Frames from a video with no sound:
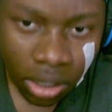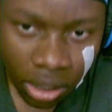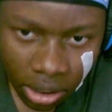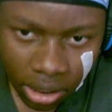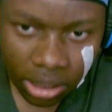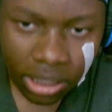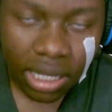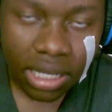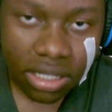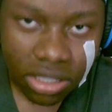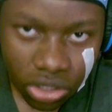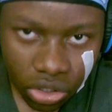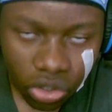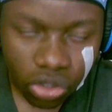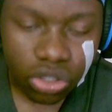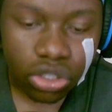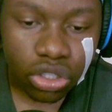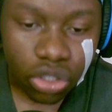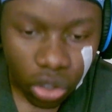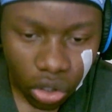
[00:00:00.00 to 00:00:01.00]
He has
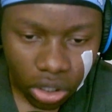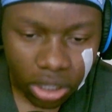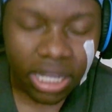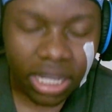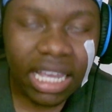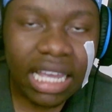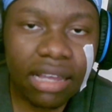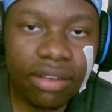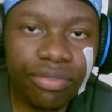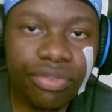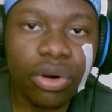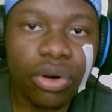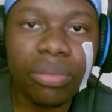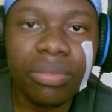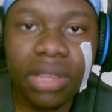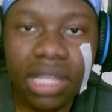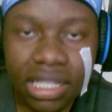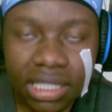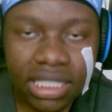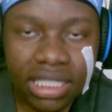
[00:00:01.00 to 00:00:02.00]
no zone. He came from
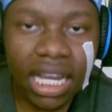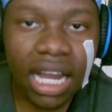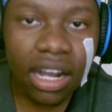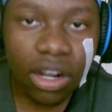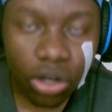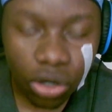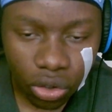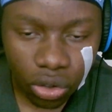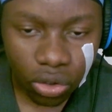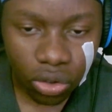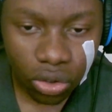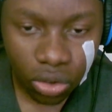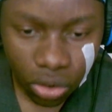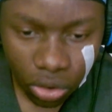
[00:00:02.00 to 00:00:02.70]
the jungle.